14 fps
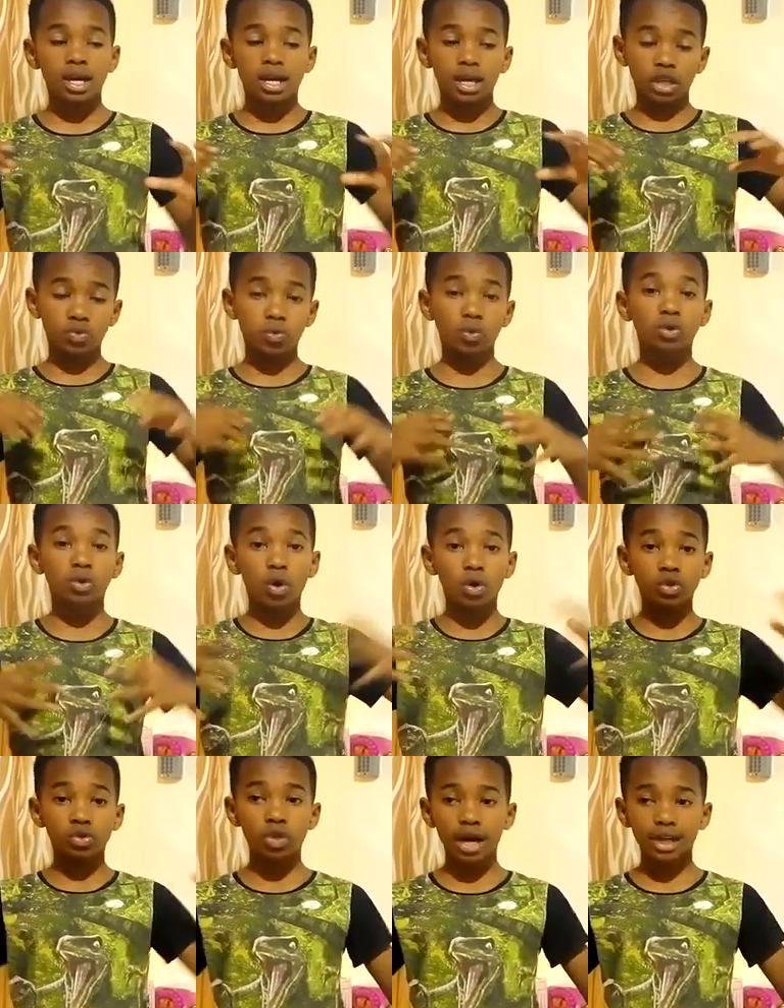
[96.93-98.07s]
it will
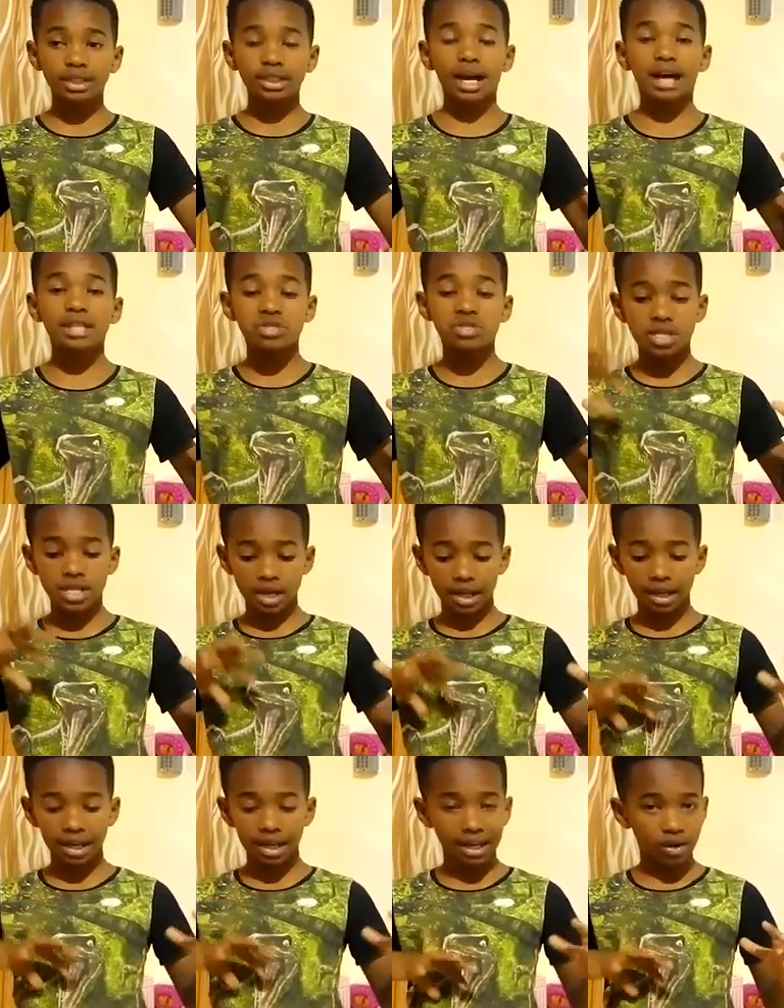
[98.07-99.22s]
contract, and the
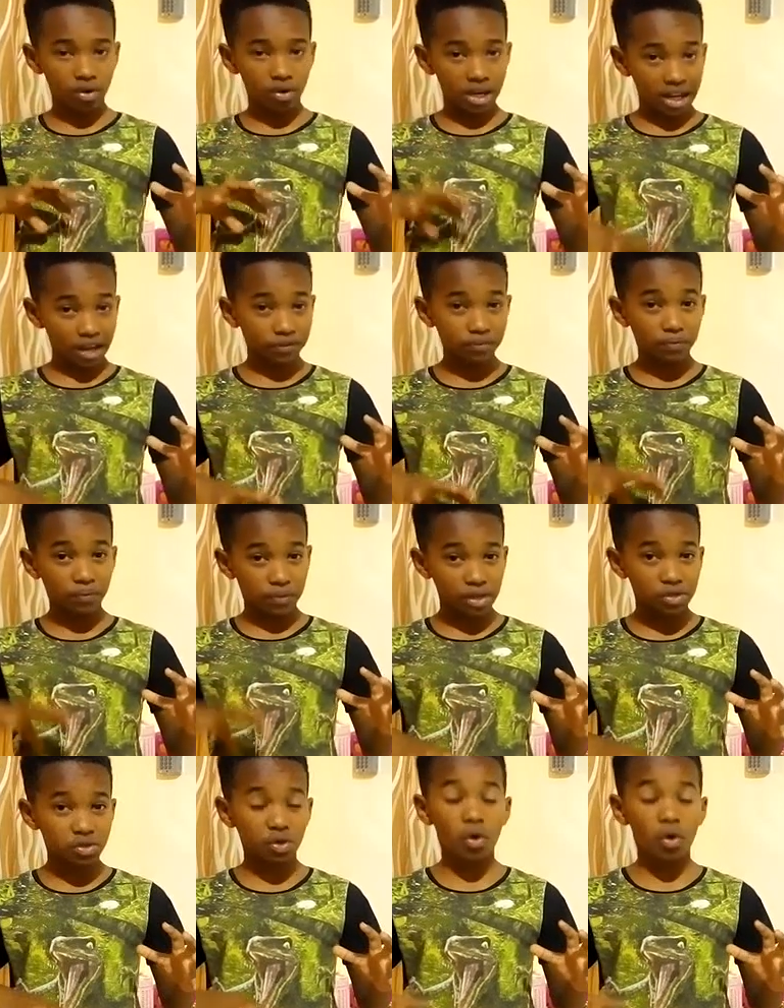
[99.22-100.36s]
left
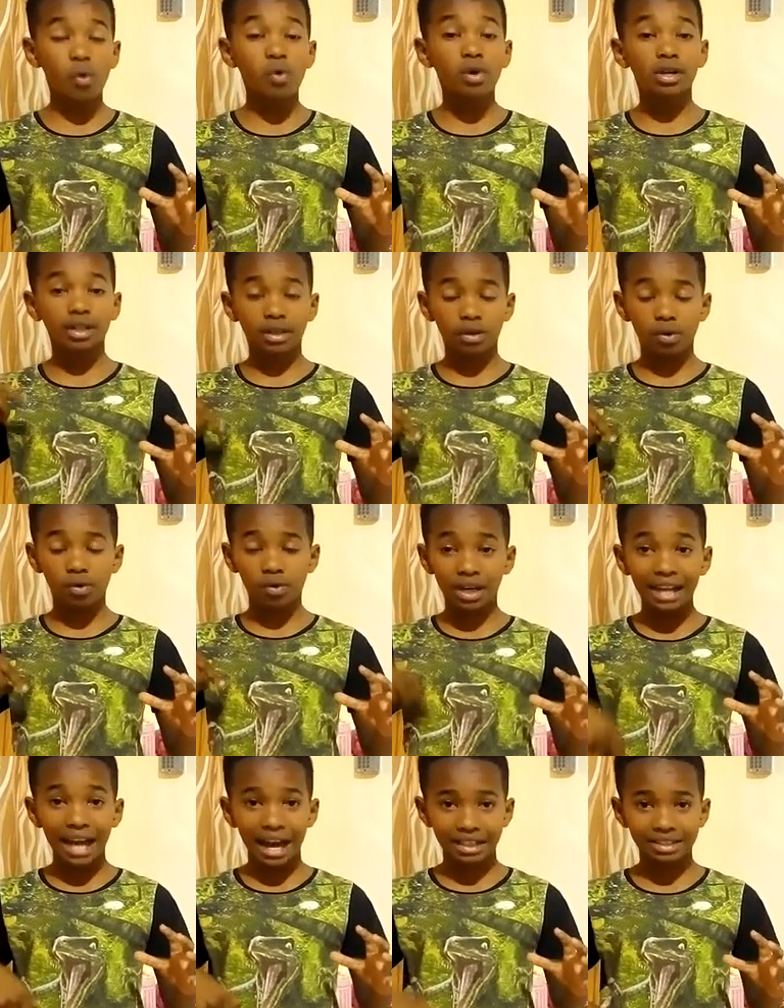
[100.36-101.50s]
ventricle will
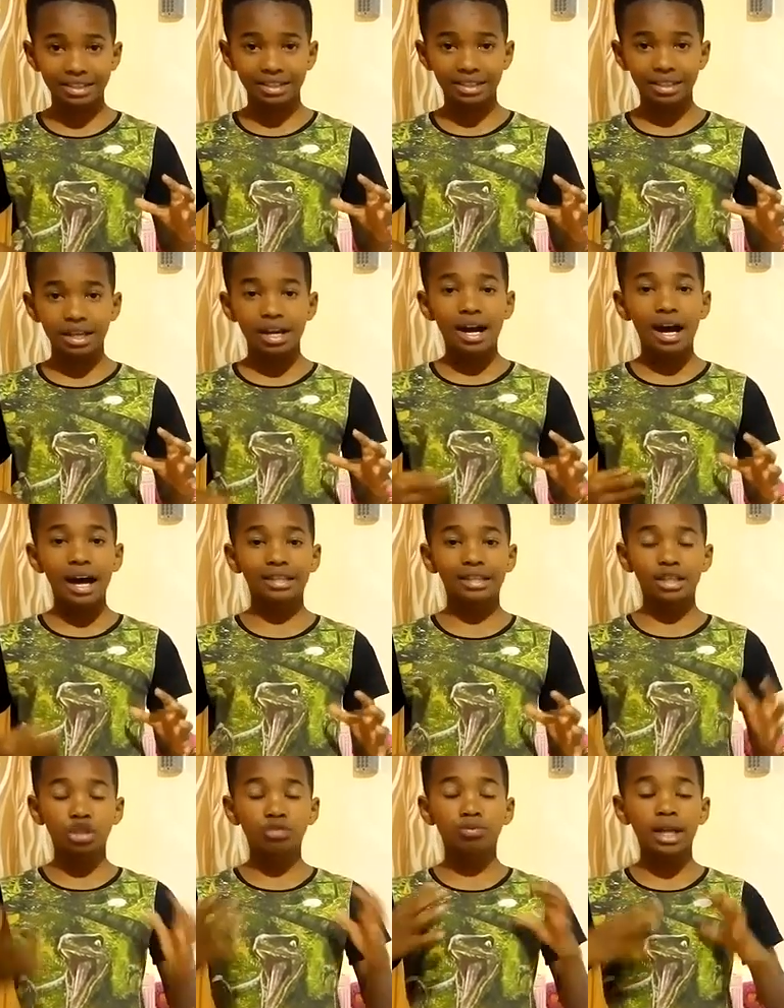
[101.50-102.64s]
relax, and
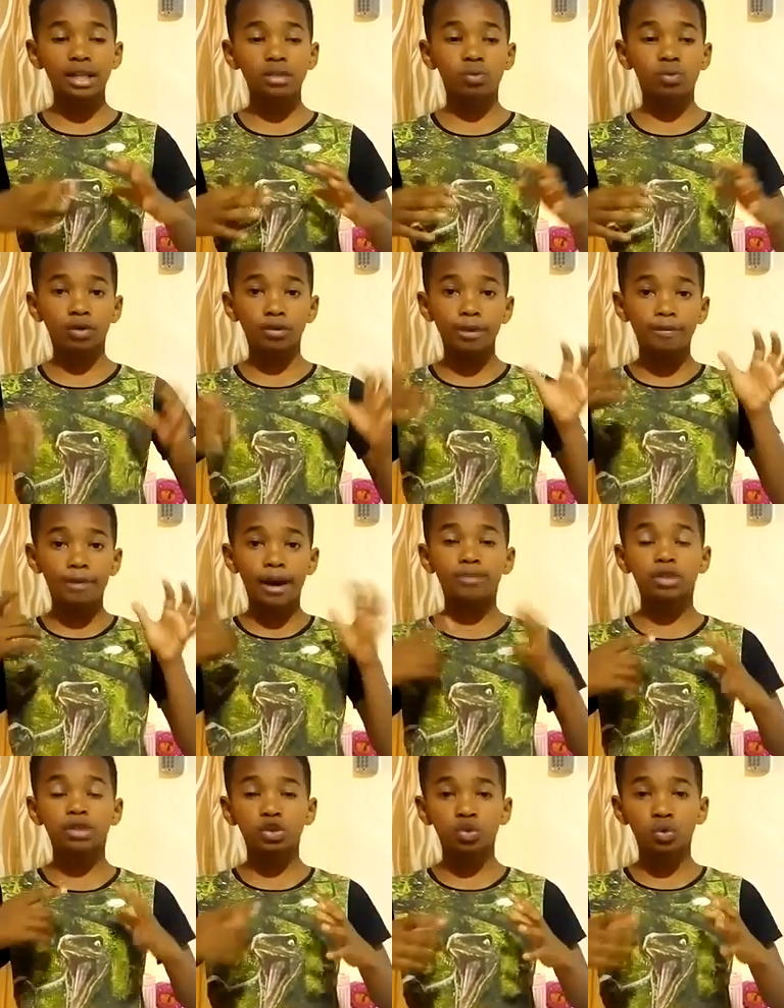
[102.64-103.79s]
this blood will be
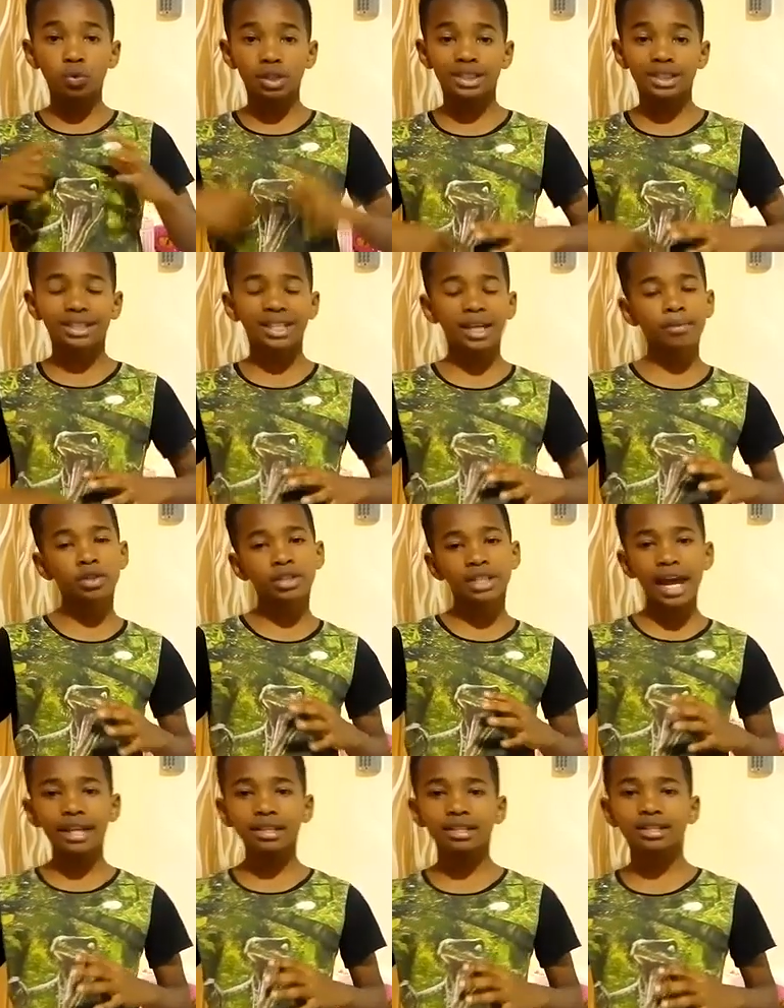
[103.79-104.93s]
pumped into it.
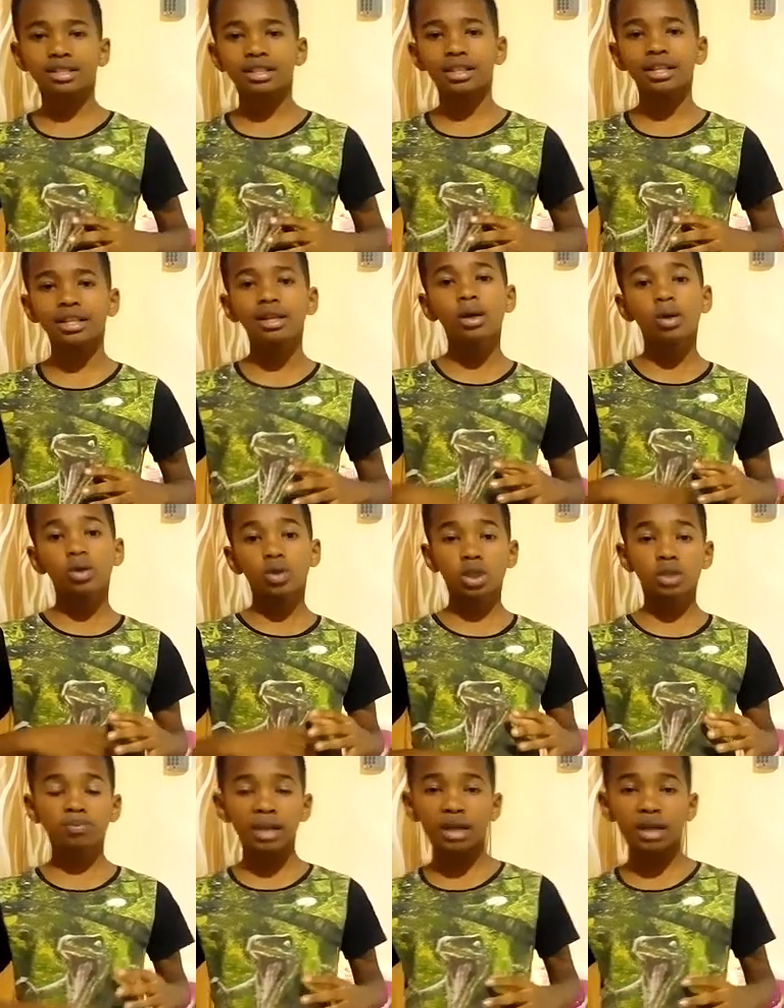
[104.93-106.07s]
Simultaneously, this
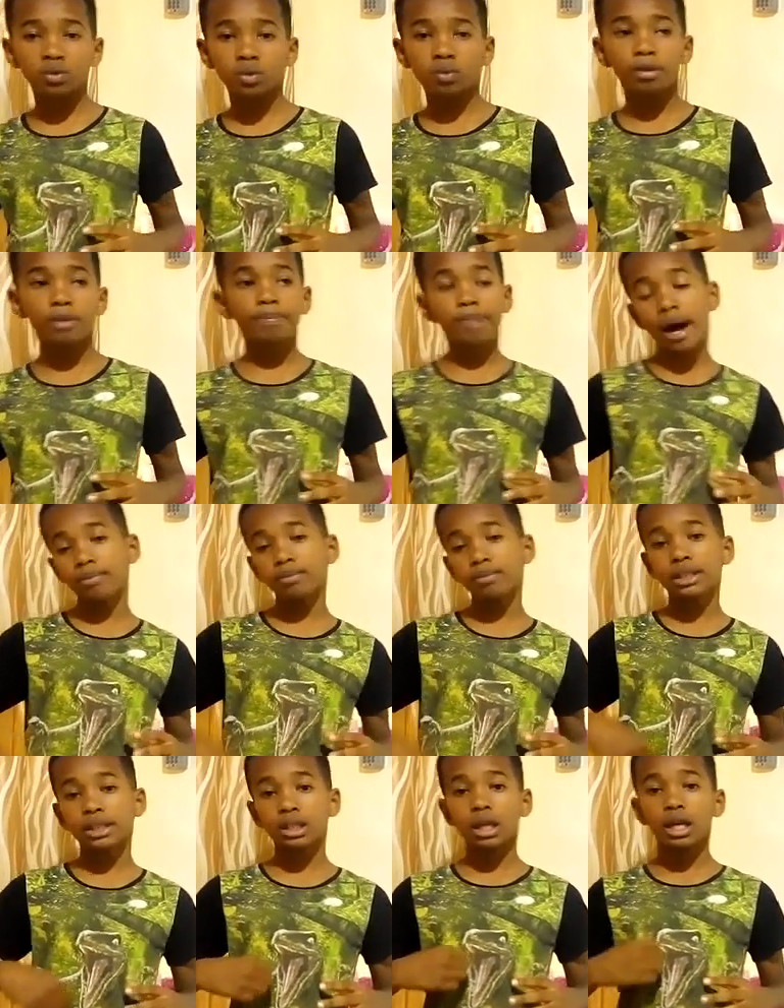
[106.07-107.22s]
blood will be pumped
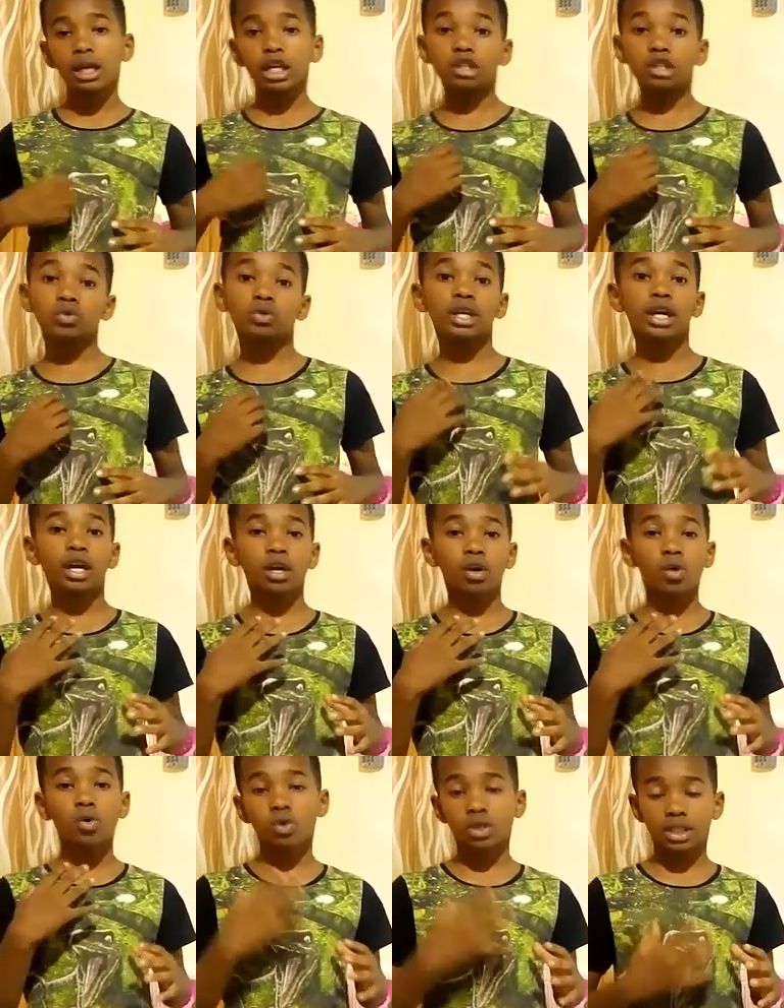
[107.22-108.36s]
into the
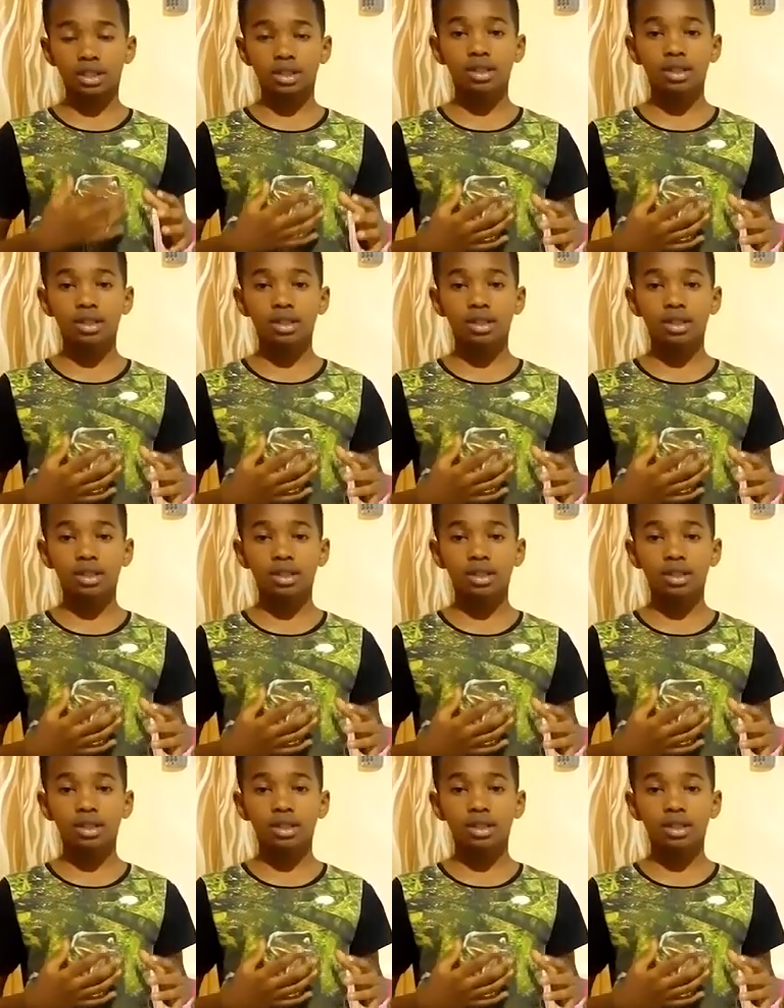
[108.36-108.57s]
aorta,